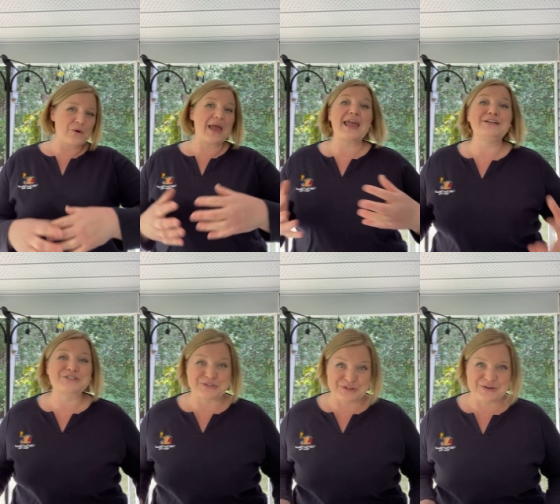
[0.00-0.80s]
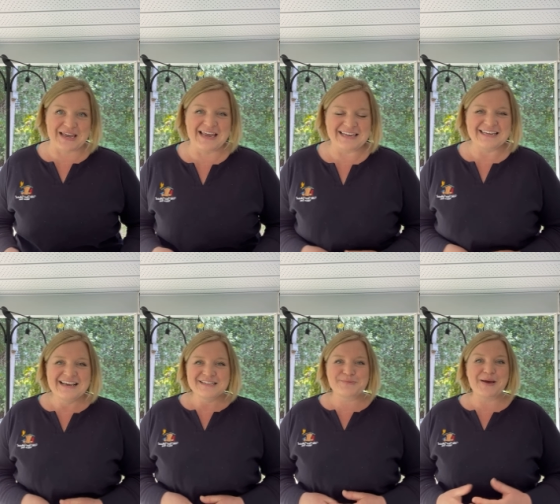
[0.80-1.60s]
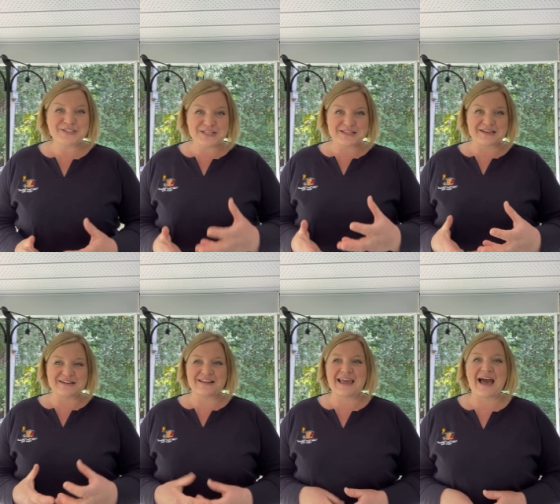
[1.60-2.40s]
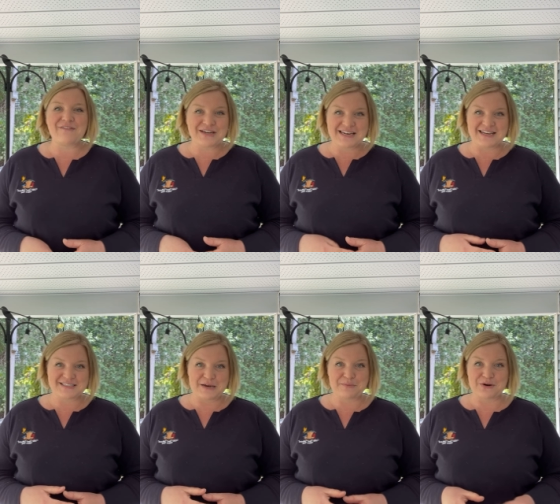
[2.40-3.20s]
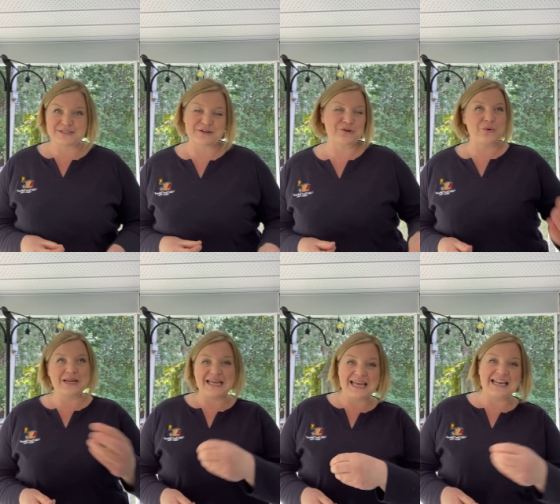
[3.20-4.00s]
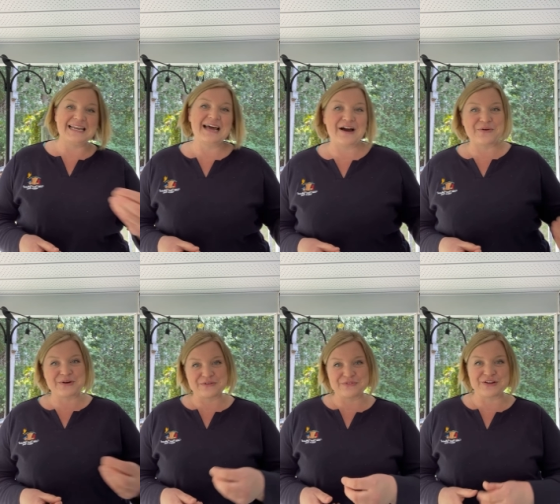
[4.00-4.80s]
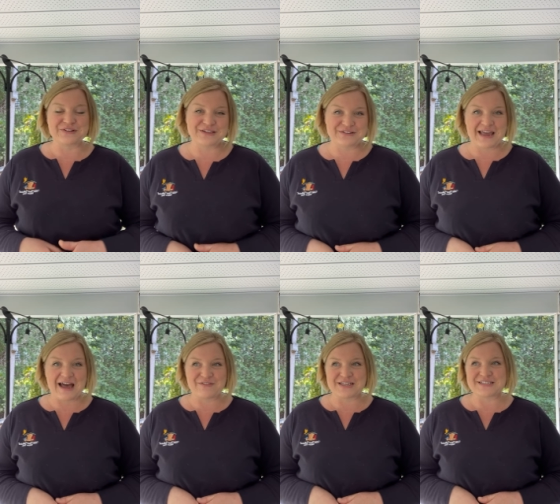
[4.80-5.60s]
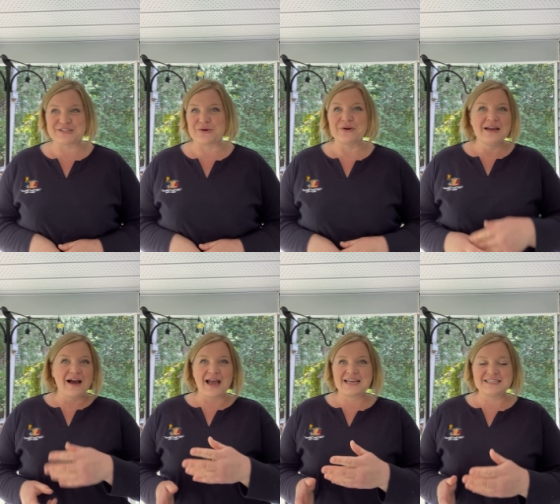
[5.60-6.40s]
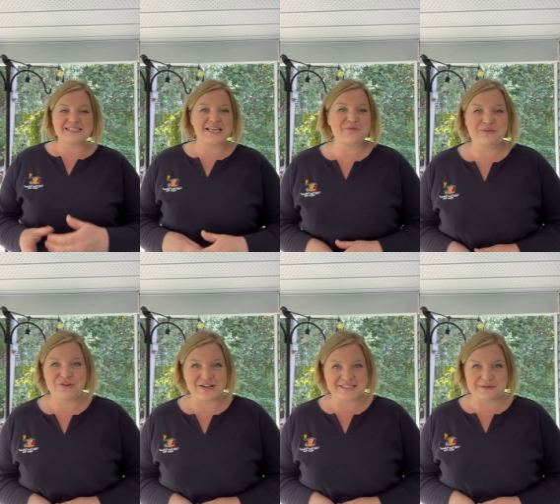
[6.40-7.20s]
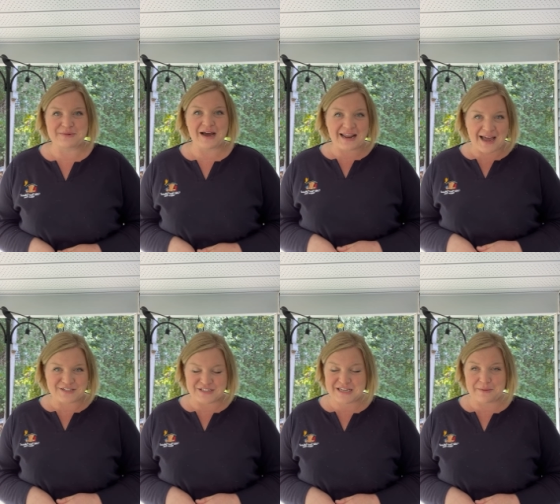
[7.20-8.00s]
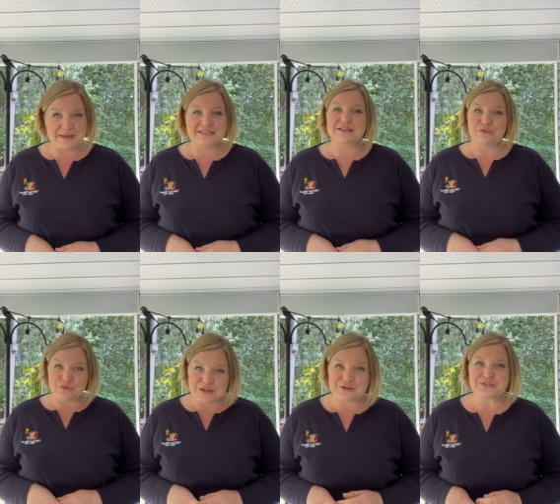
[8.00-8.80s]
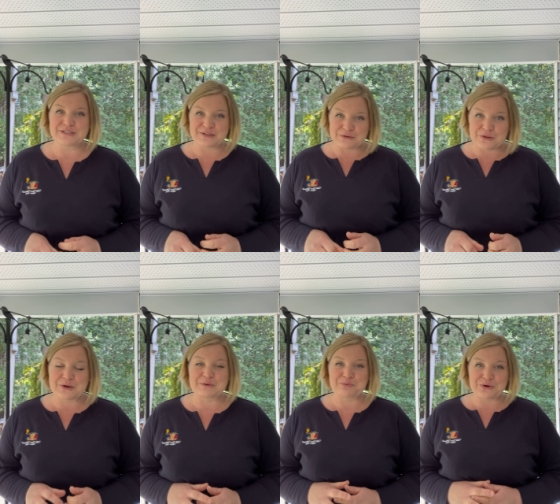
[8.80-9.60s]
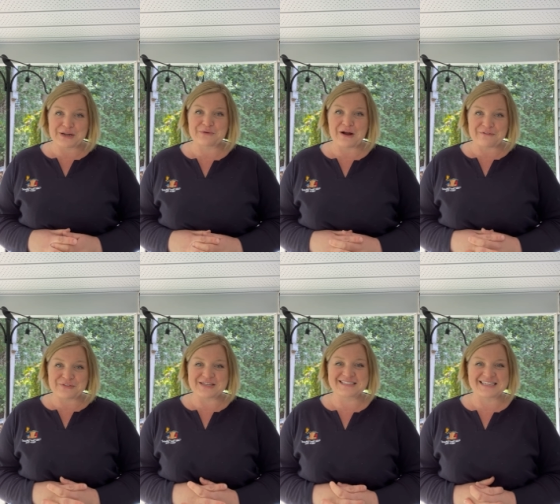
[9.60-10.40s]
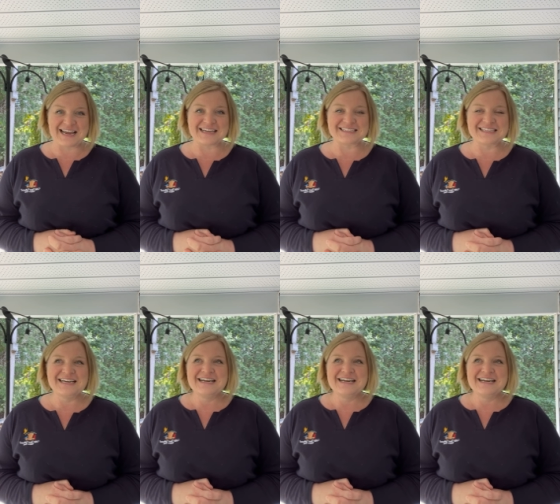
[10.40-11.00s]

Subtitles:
aged looking, especially the cavity nesting birds that are going in and out of their little cavities. So I can see we've got some nuthatches coming to the feeders, and they're looking pretty rough these days.